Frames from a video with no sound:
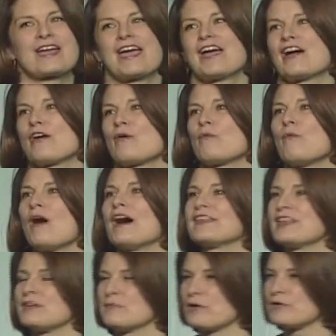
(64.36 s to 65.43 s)
care why
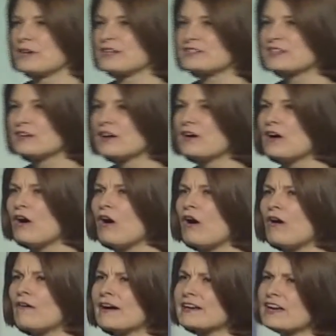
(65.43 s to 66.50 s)
they wrote it.
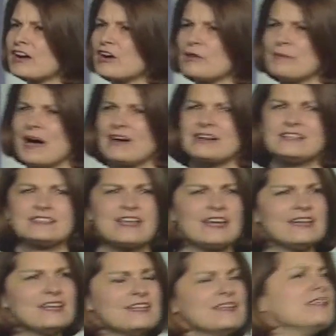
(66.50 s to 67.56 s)
All I care about is that
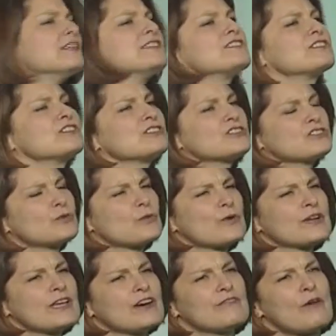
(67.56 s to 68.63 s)
it is the
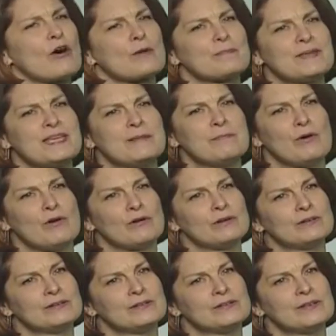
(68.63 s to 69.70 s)
story of our people,
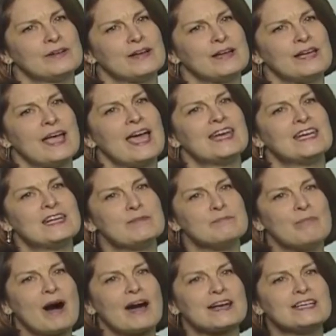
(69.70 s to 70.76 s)
and it
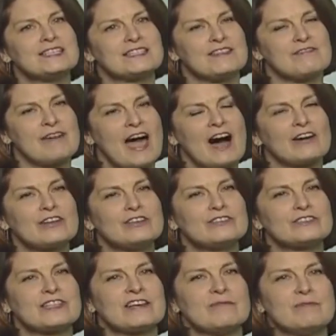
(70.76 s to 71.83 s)
embodies the
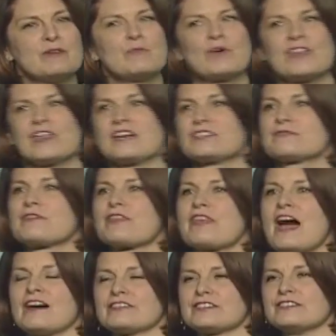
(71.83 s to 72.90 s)
values that have been with us for
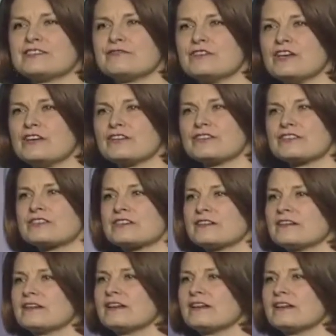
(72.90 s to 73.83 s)
thousands of years.